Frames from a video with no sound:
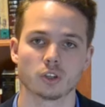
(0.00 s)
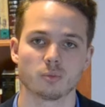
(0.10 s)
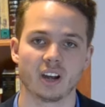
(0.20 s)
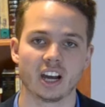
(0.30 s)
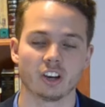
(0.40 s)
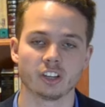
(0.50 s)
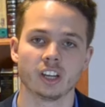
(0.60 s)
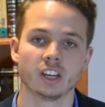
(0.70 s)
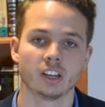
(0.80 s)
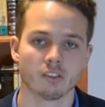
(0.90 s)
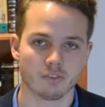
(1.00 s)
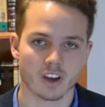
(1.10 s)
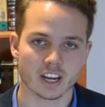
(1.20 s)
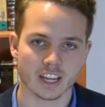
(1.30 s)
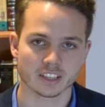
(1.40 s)
about
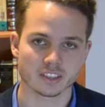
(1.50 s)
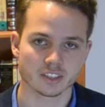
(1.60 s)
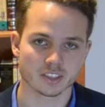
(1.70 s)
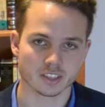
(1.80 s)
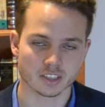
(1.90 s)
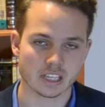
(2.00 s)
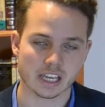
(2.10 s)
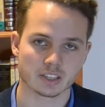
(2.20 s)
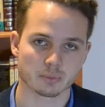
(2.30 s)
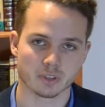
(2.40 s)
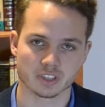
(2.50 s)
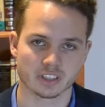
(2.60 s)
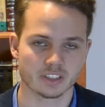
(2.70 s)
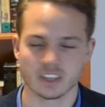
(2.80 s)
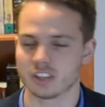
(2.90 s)
finance, success,
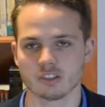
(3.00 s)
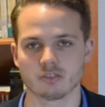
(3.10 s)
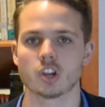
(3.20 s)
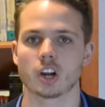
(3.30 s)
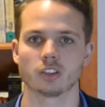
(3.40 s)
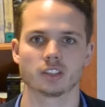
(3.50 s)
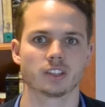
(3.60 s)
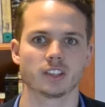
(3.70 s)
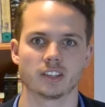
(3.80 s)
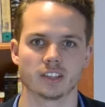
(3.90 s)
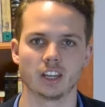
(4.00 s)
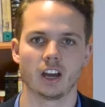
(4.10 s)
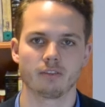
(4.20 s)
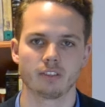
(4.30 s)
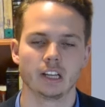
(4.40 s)
business, and just general success in
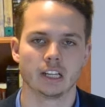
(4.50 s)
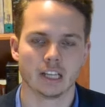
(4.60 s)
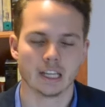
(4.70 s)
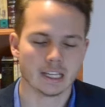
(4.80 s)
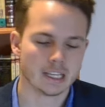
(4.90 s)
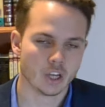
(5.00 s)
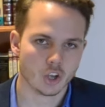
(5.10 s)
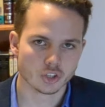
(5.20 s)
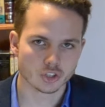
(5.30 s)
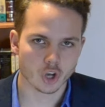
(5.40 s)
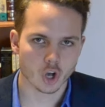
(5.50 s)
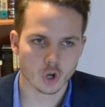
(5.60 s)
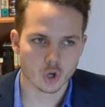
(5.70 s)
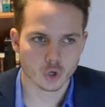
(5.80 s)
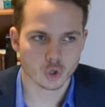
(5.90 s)
life.
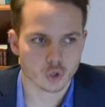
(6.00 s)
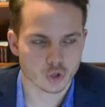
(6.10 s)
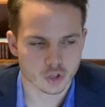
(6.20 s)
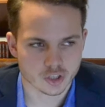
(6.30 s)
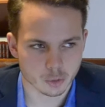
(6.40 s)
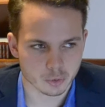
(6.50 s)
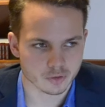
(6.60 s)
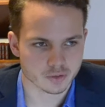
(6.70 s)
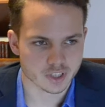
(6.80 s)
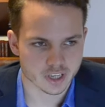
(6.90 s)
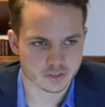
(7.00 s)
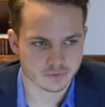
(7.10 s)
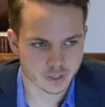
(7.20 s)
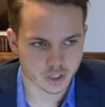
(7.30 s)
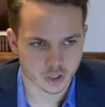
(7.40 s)
So the topic of today's
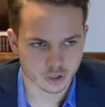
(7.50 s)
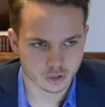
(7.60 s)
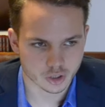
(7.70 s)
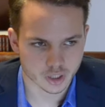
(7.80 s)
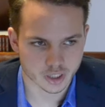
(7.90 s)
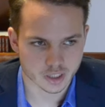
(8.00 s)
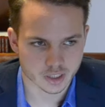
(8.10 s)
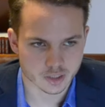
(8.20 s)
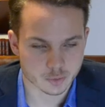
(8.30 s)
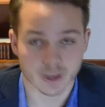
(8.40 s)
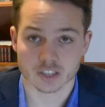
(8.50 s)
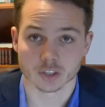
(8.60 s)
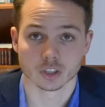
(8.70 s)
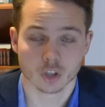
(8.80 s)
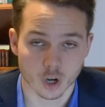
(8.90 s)
video is based
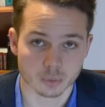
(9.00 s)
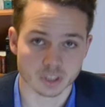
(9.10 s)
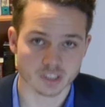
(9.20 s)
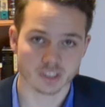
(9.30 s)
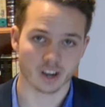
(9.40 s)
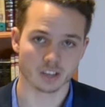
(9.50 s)
on a comment that I